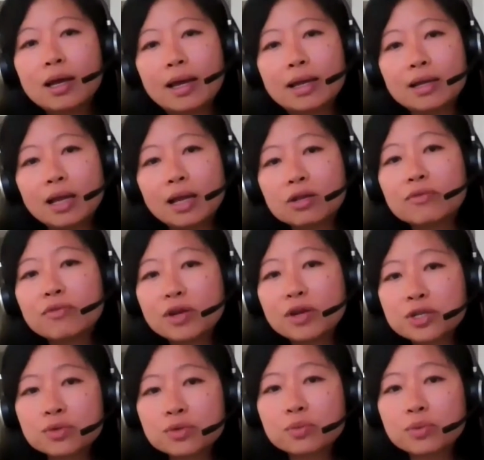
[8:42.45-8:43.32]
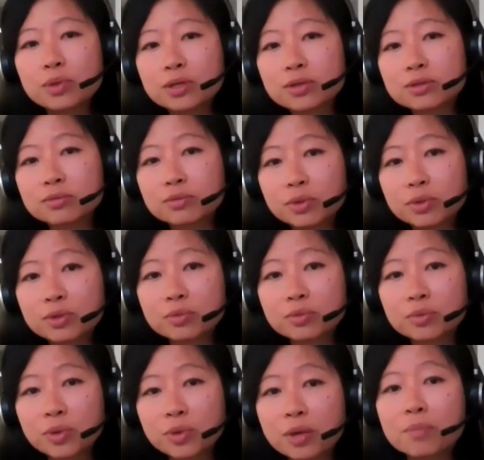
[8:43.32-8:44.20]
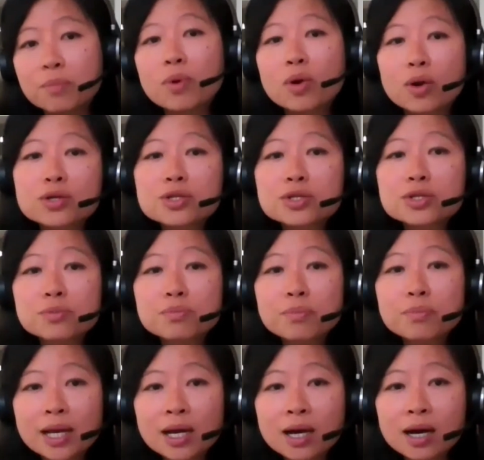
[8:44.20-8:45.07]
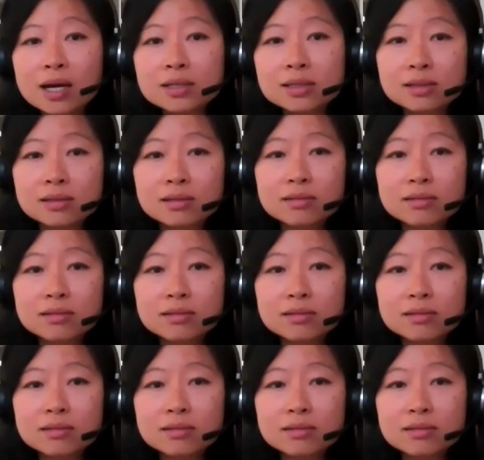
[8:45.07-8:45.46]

an innovation will emerge, because